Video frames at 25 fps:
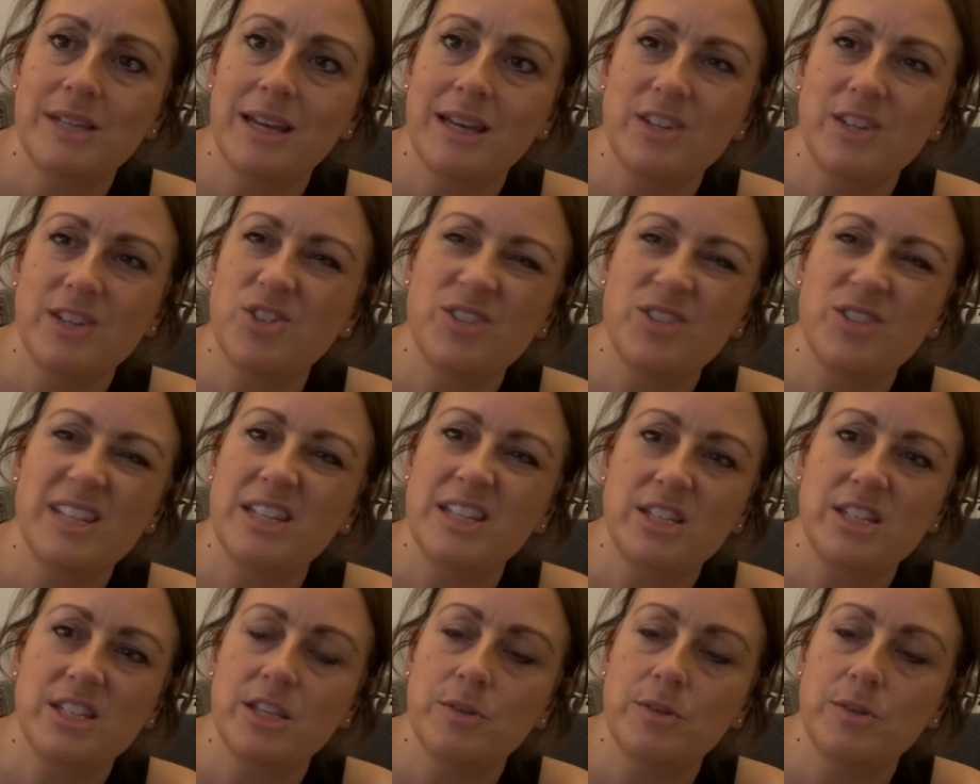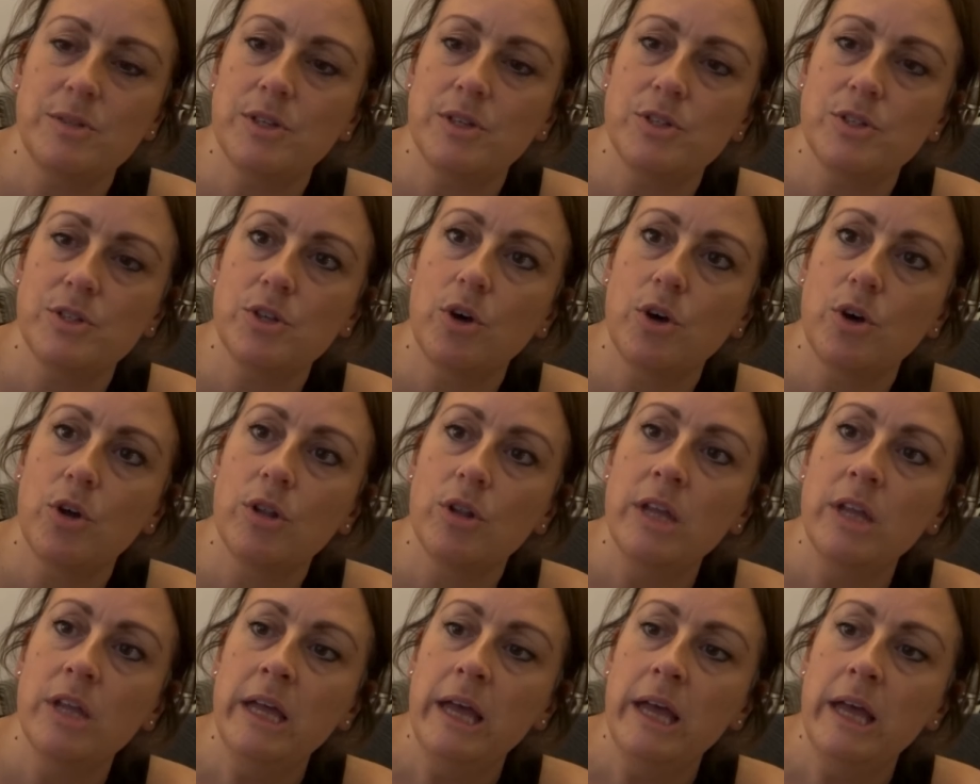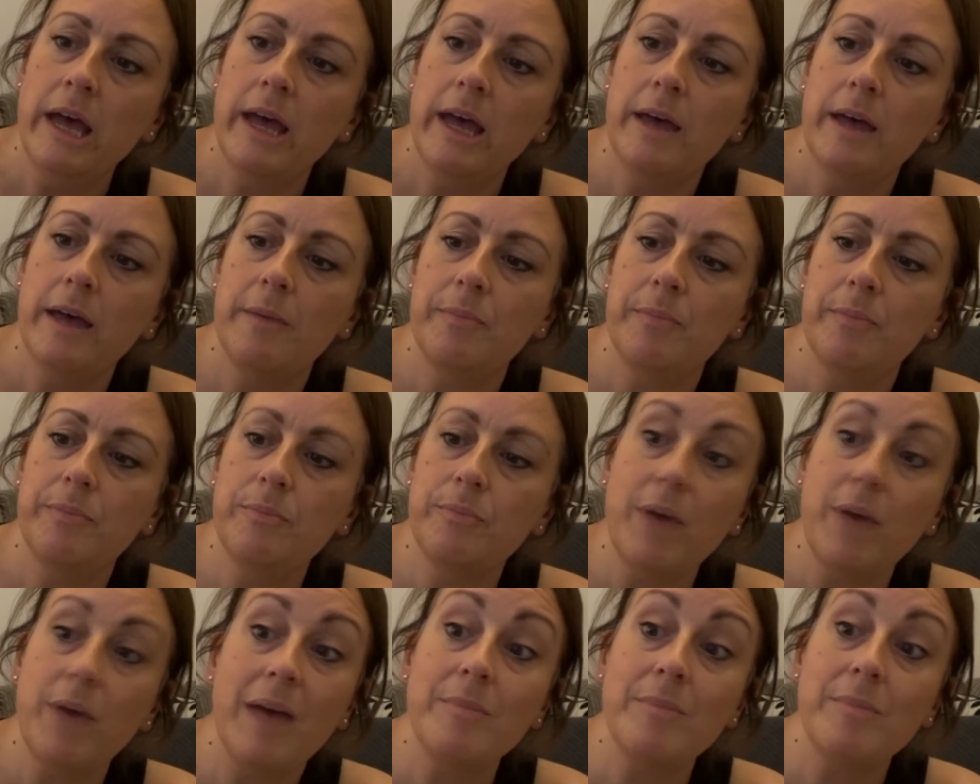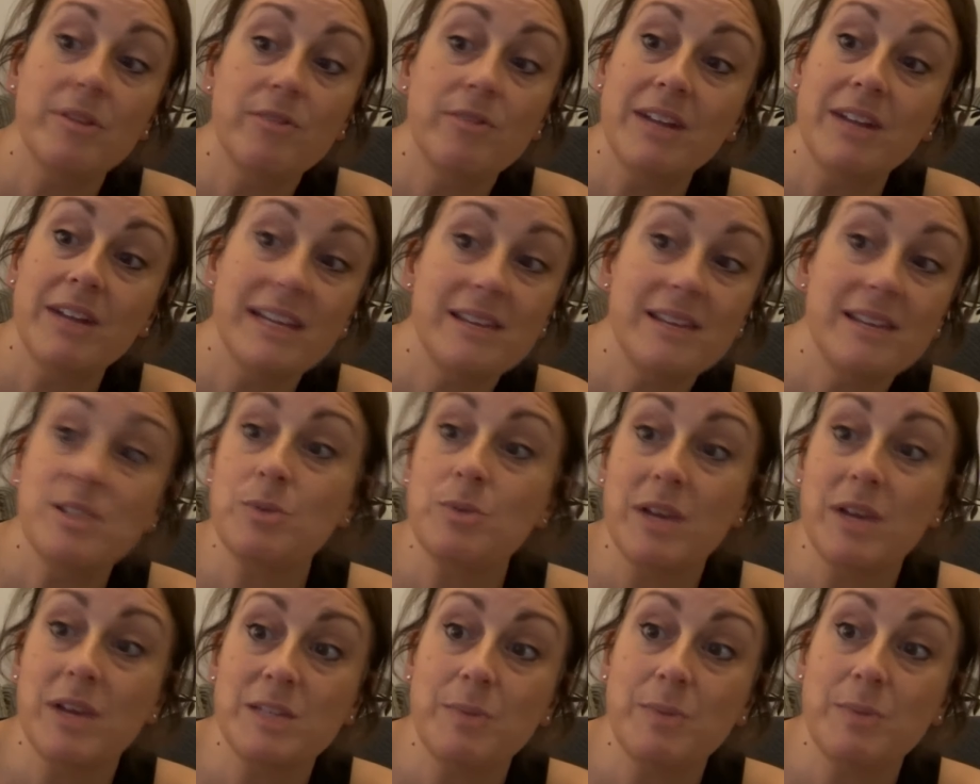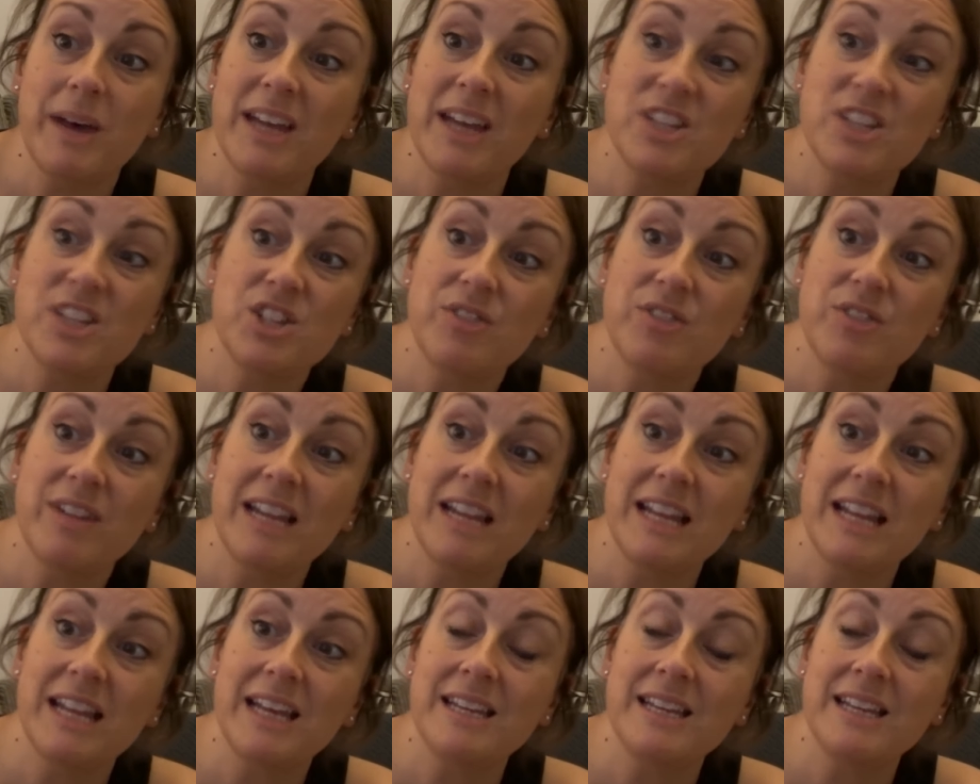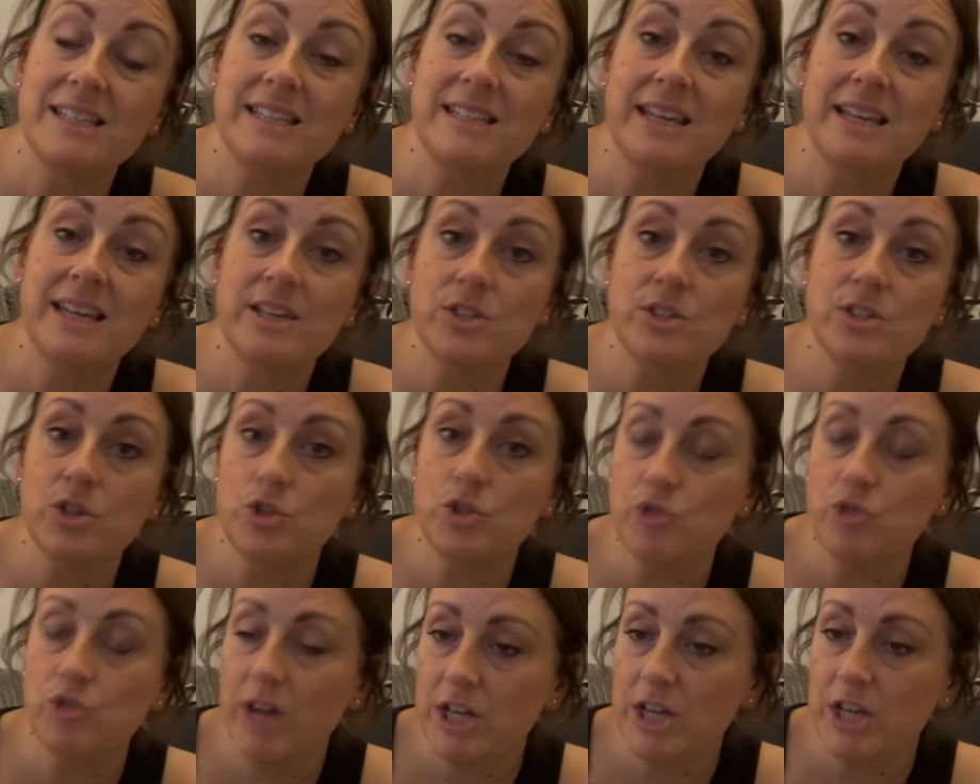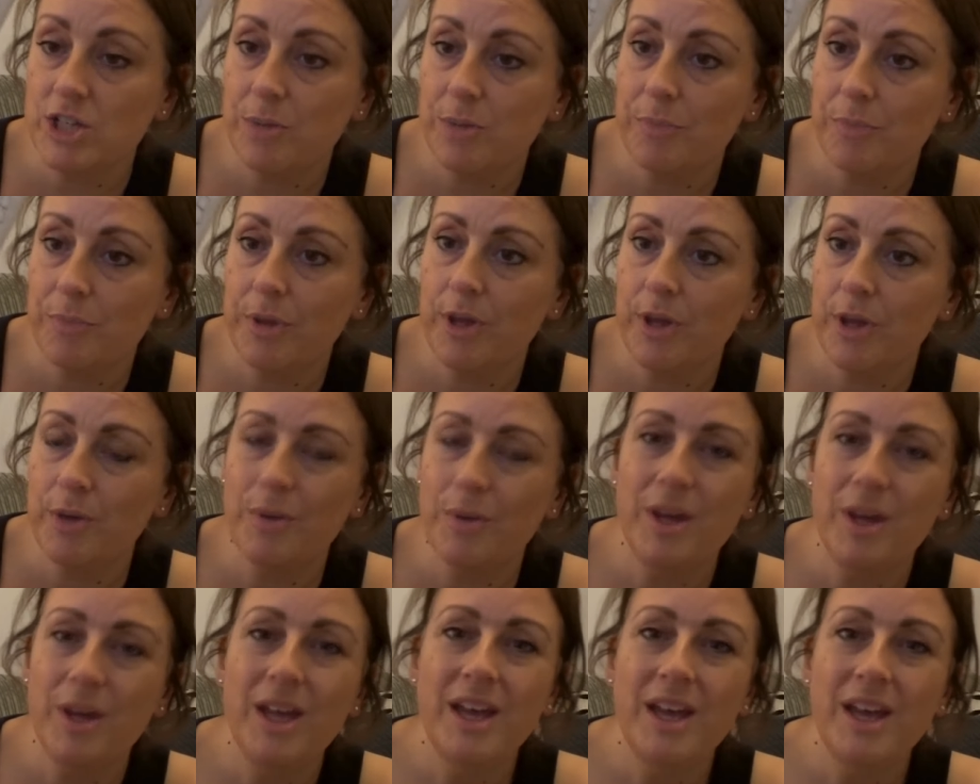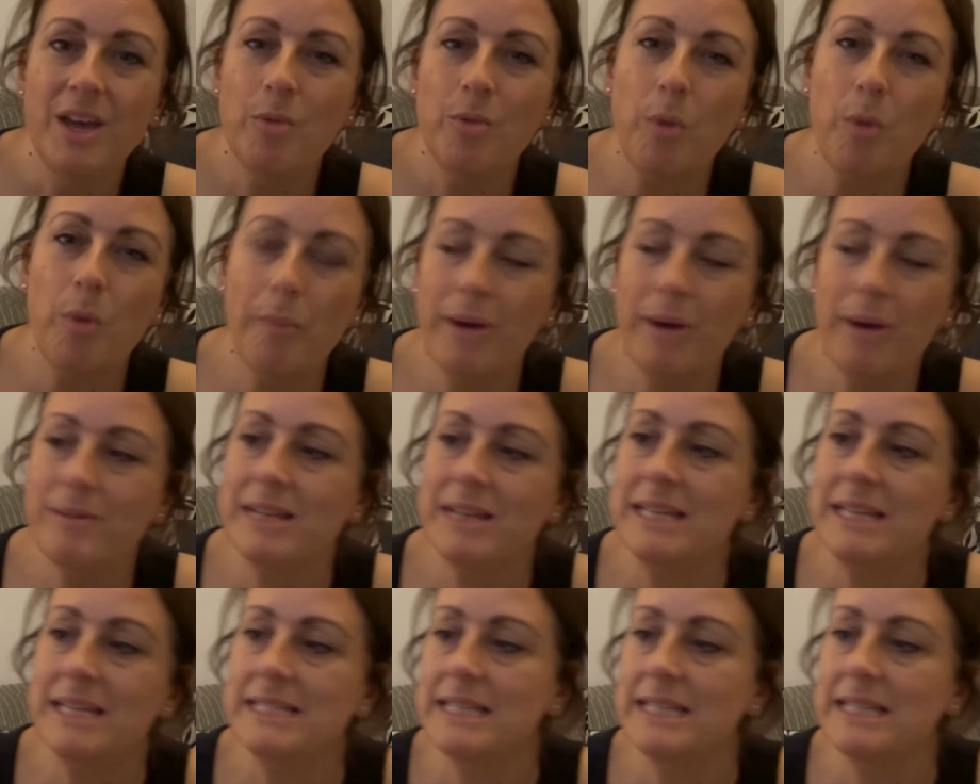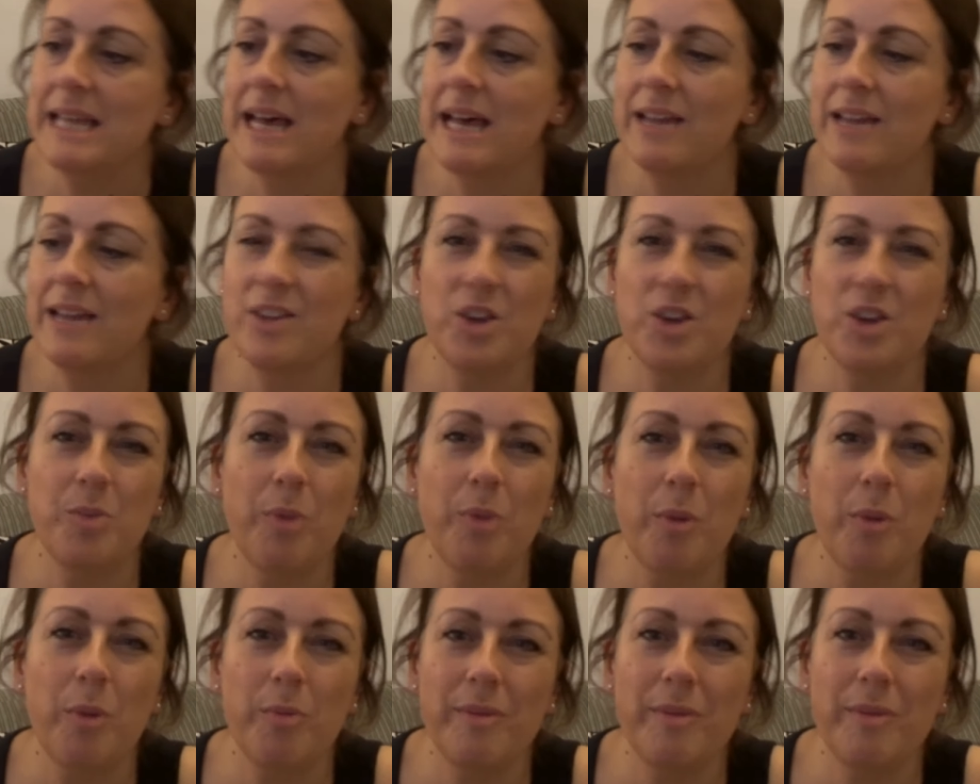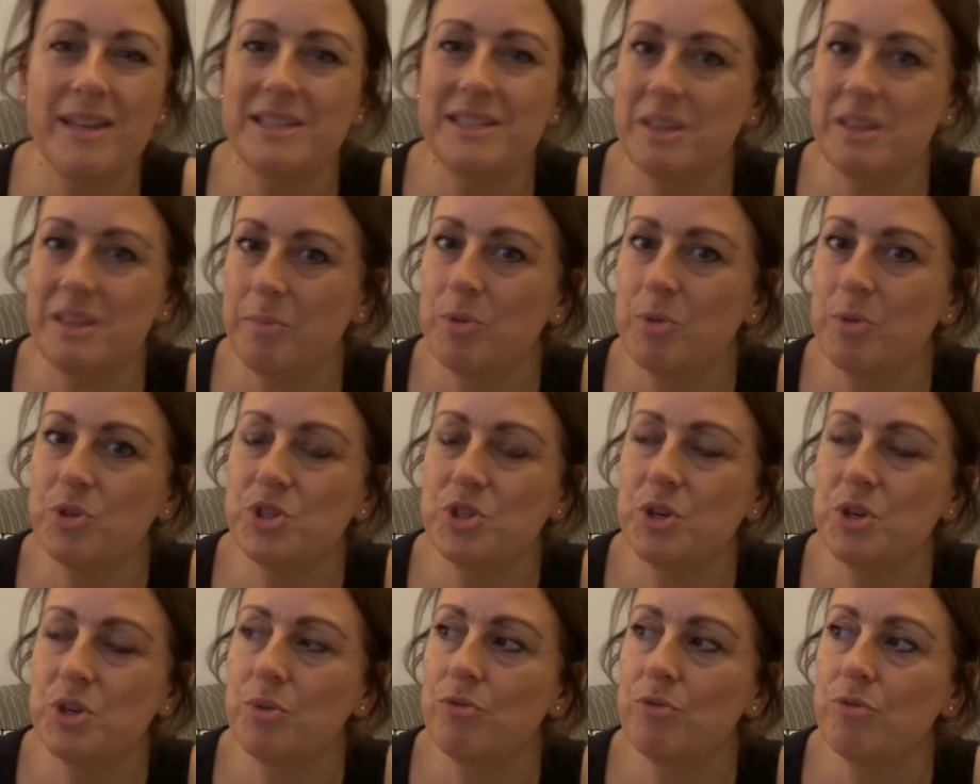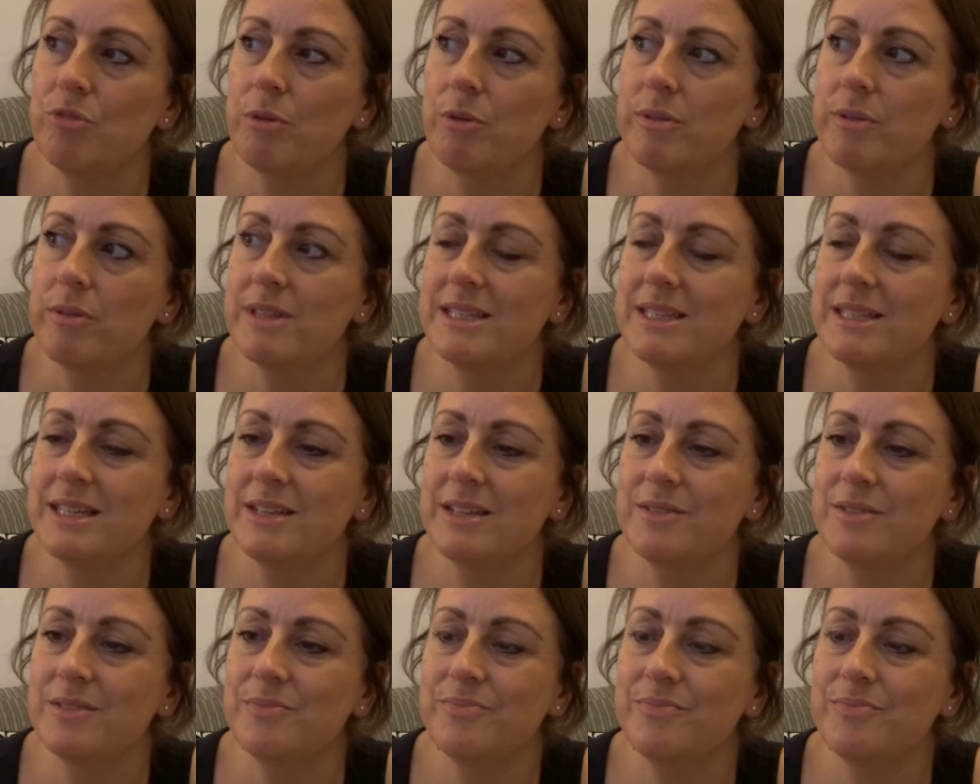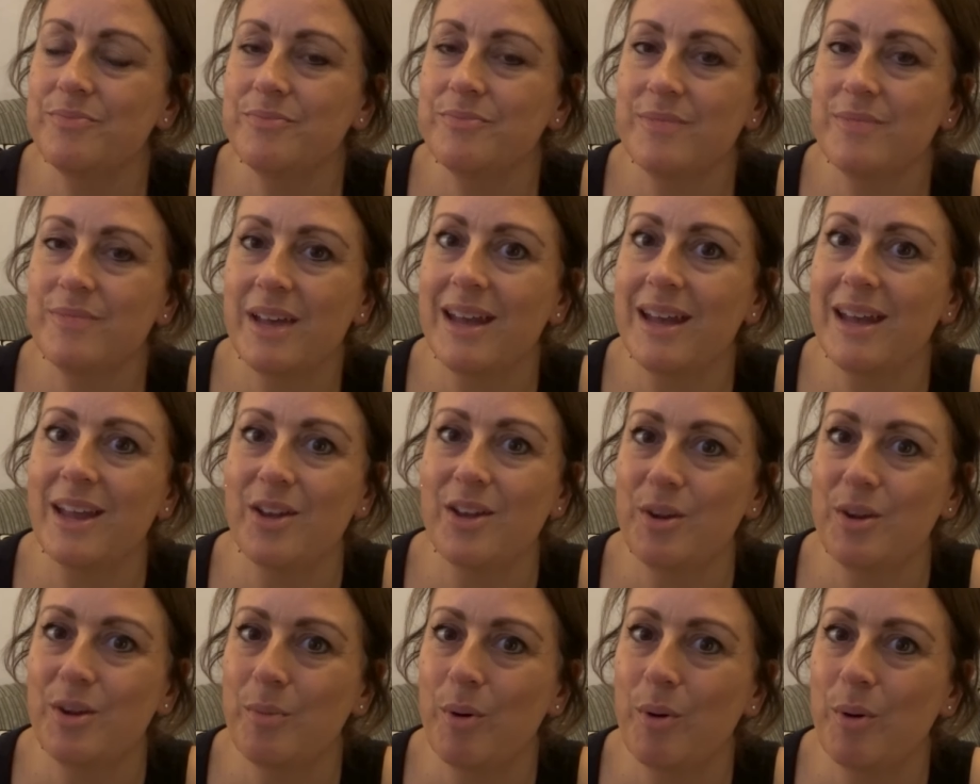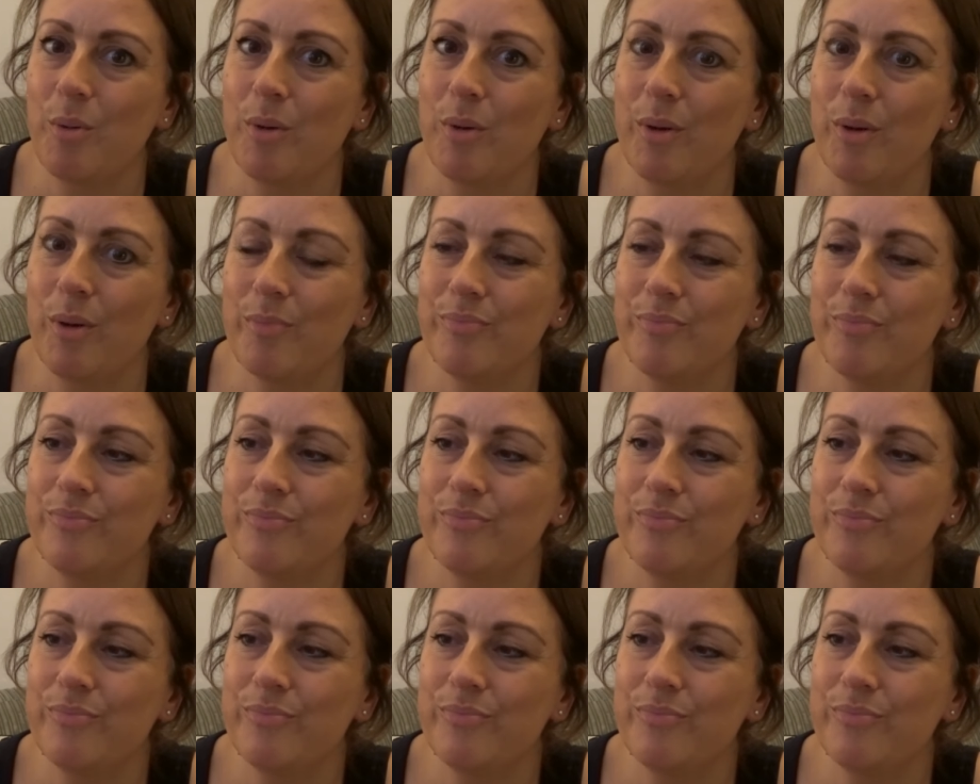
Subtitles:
I don't tend to use it at all, but Emily really swears by it. She really likes it. So dry shampoo, £1.89. The only problem is they put two through at the till, and I only bought one.